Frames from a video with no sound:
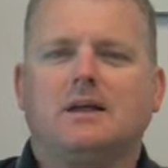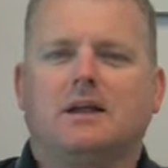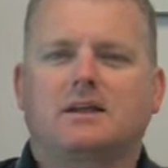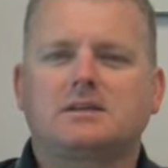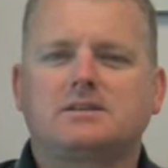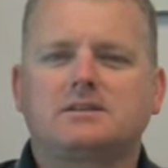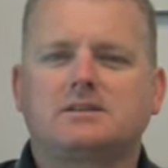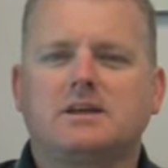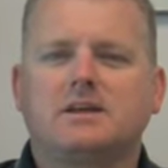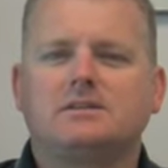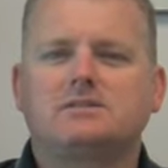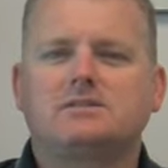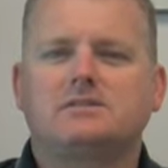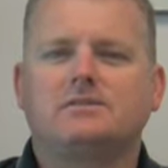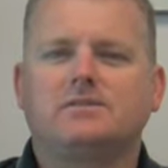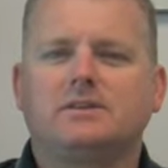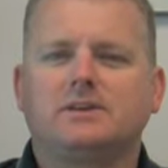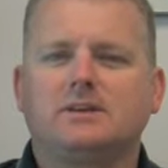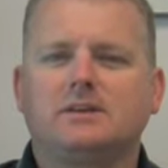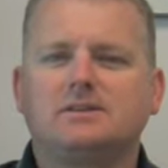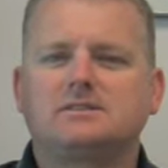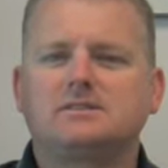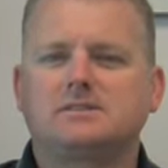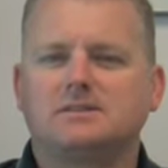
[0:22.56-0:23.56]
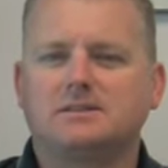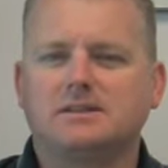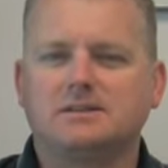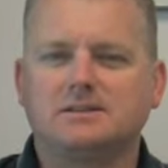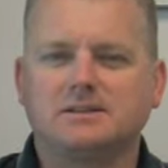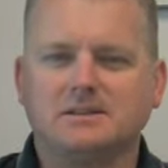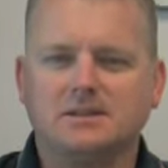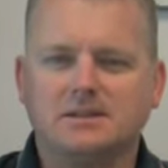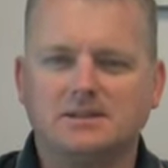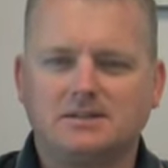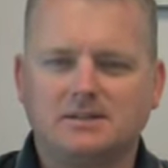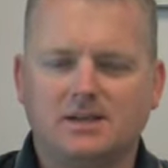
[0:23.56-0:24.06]
extensively into the
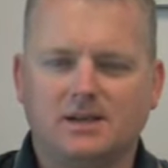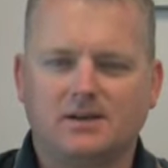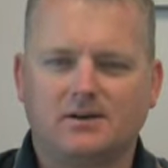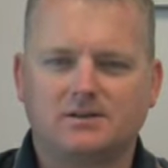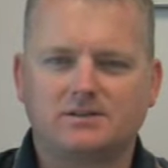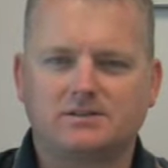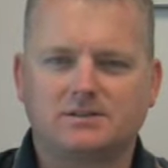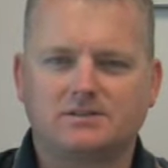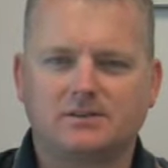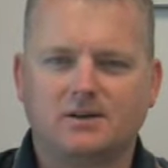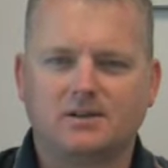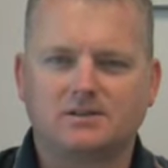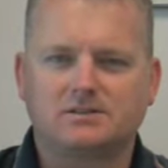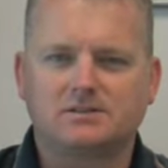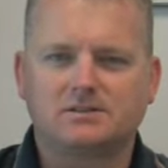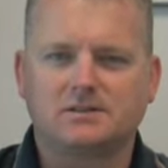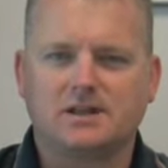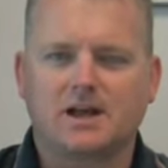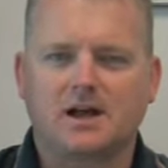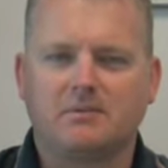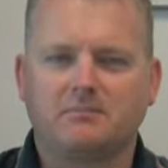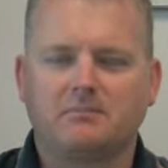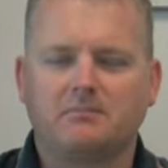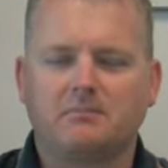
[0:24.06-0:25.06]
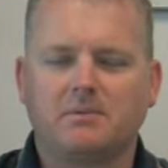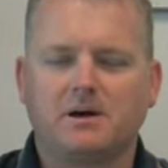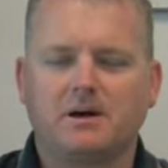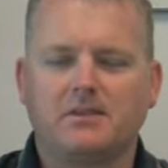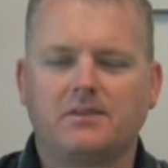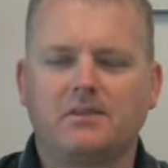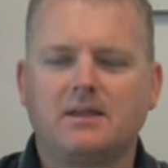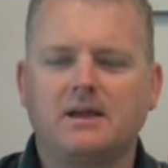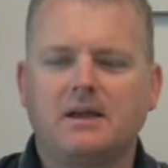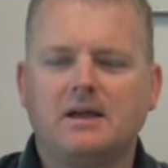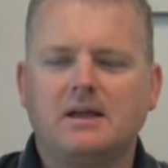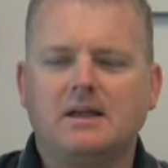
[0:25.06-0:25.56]
details of each step,
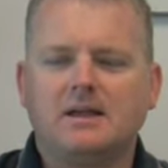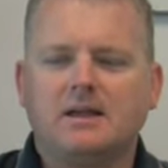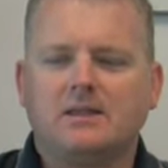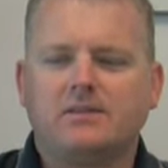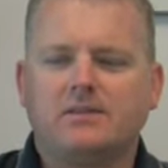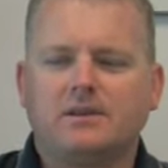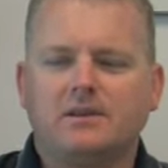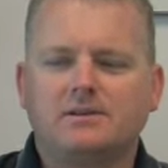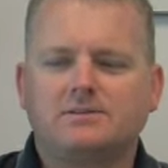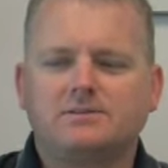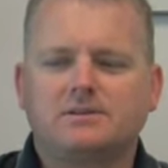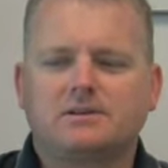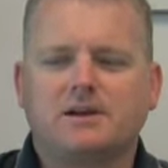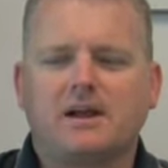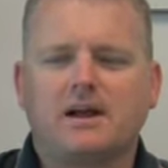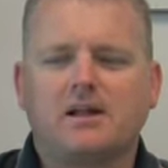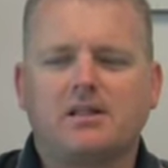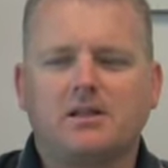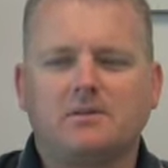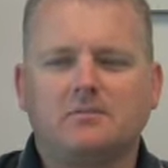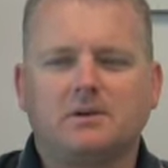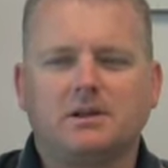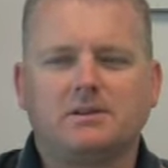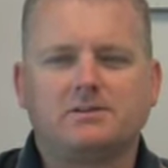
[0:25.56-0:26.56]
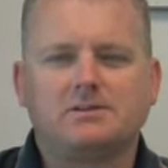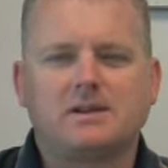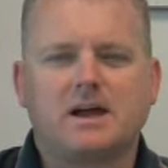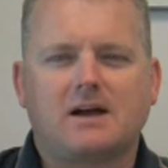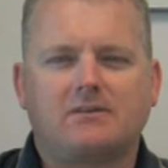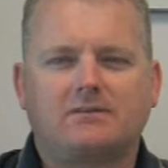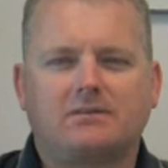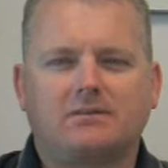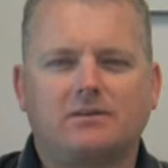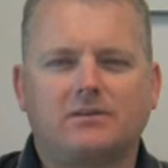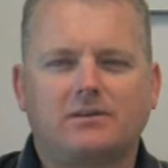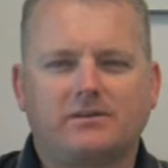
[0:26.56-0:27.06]
but these are elements
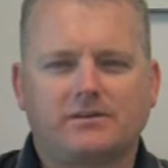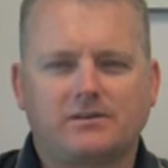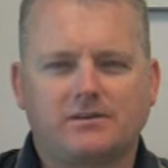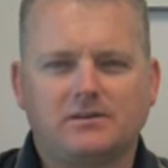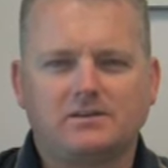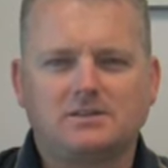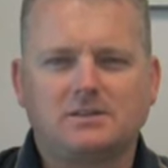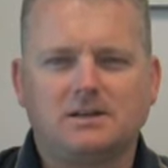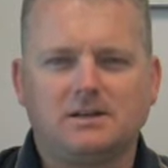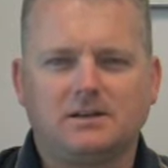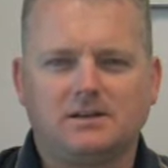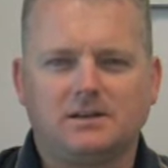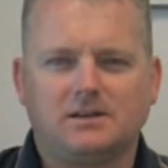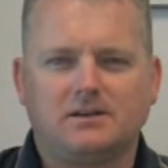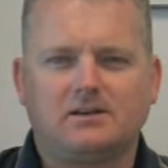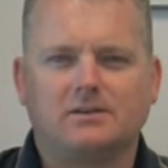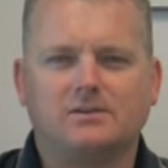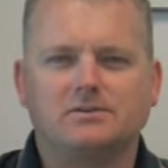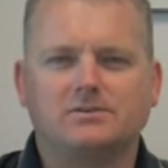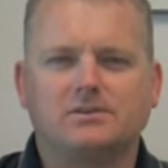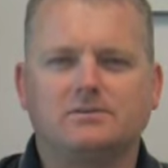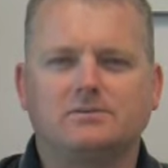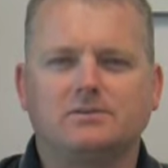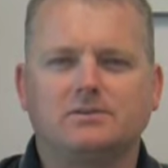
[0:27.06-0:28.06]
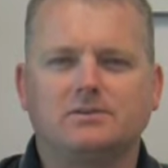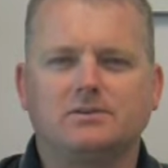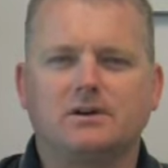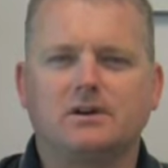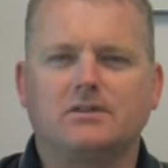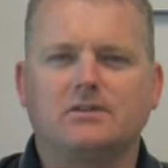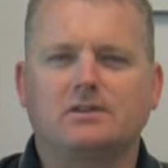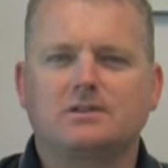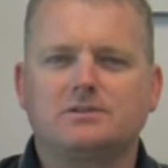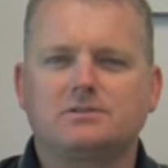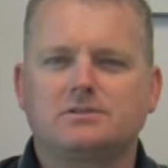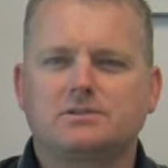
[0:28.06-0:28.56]
after 13 years of
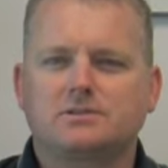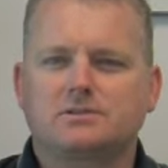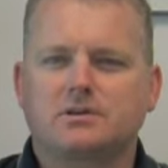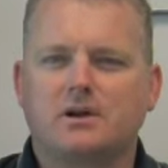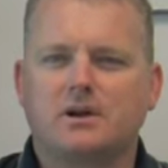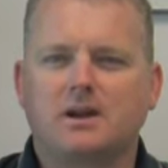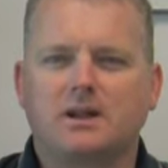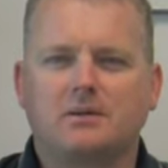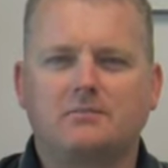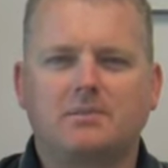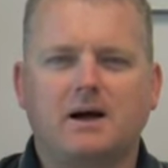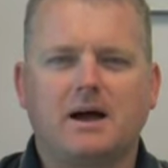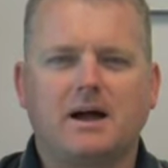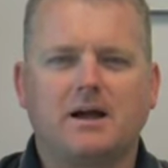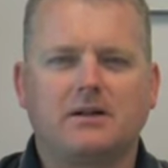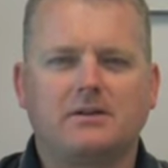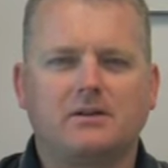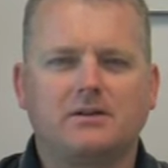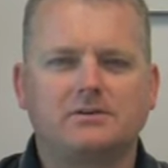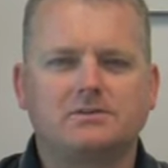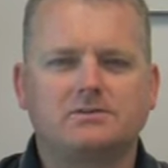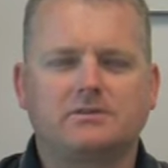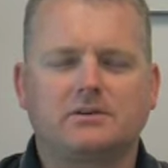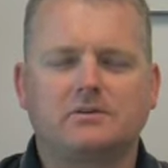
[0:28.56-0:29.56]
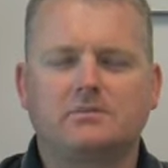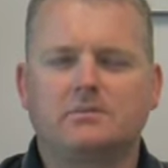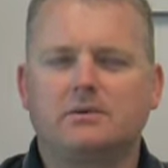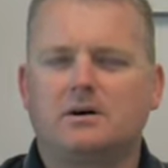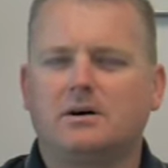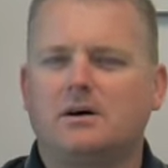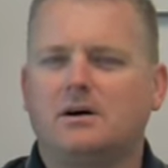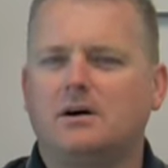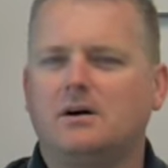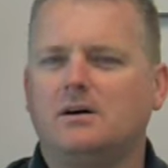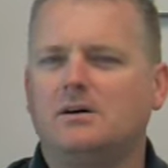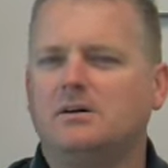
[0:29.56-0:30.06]
doing this, training pilots from
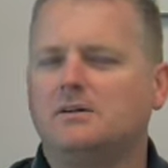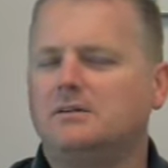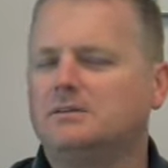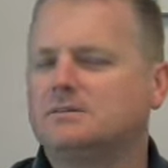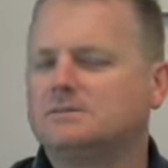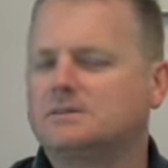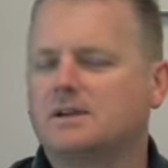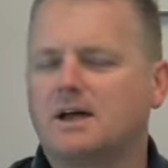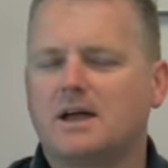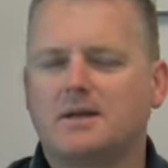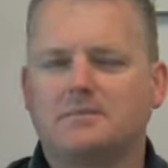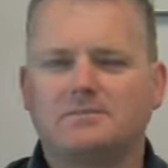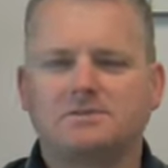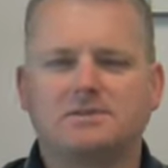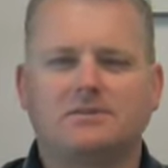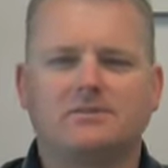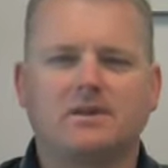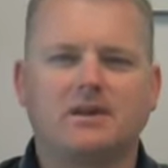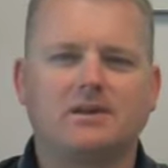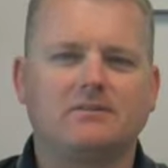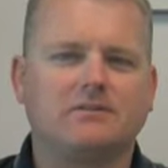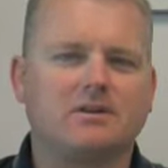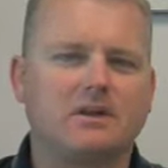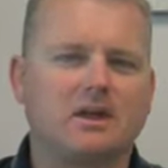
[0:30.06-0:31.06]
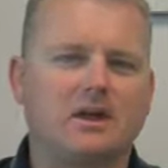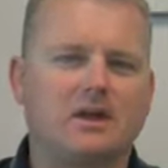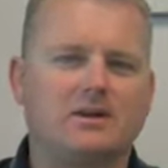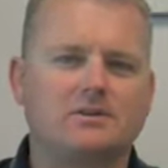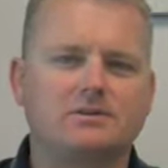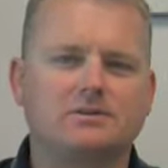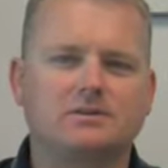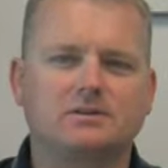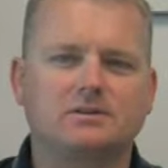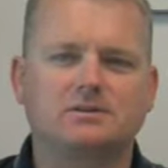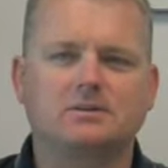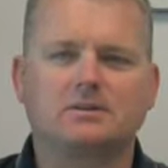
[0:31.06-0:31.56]
all types of
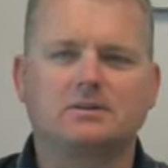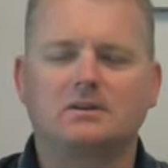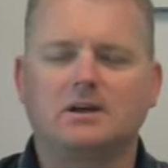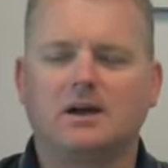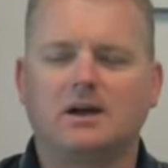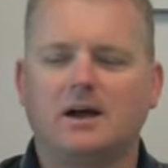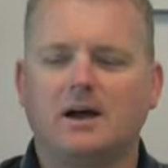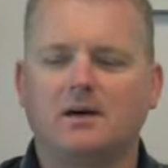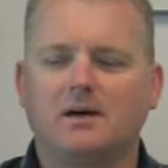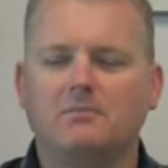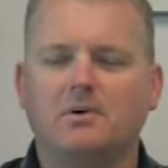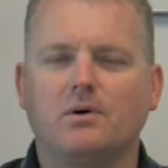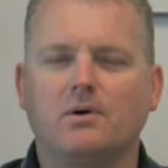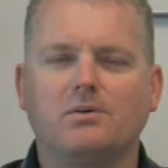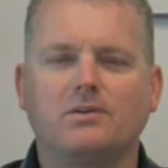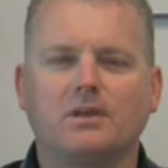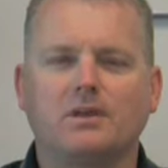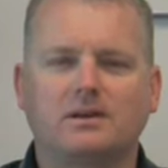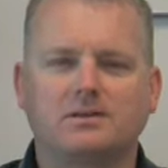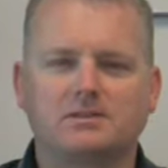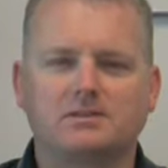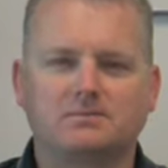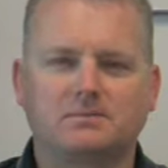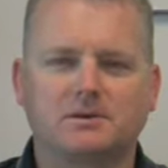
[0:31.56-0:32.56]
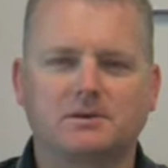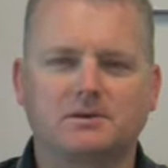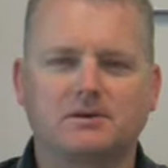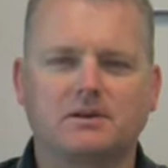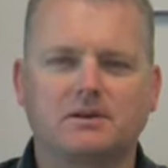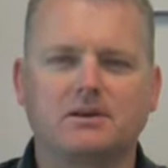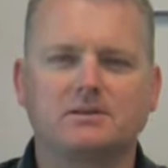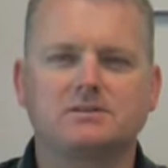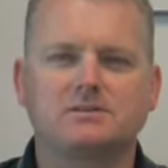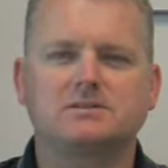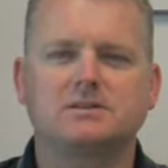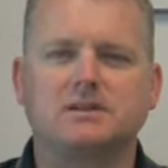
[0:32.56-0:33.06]
aviation, both
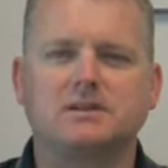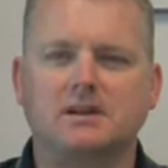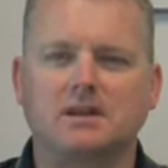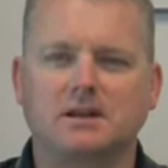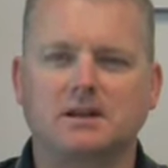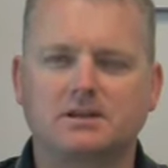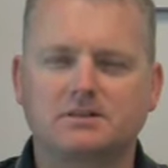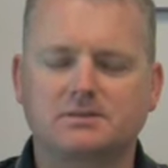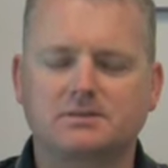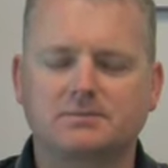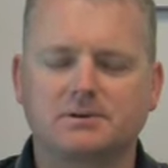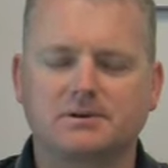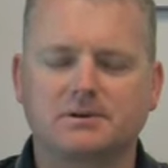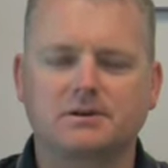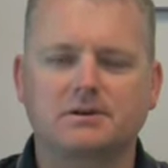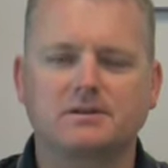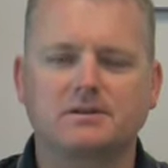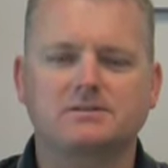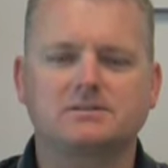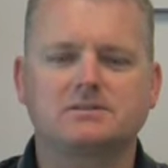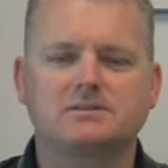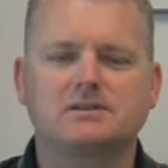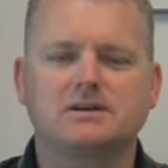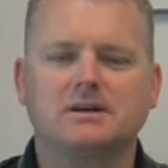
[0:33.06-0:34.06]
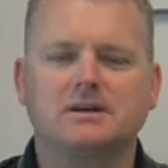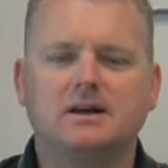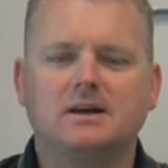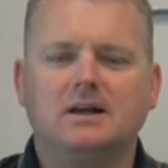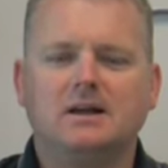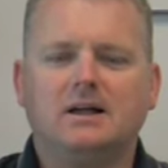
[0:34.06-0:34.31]
experienced and inexperienced,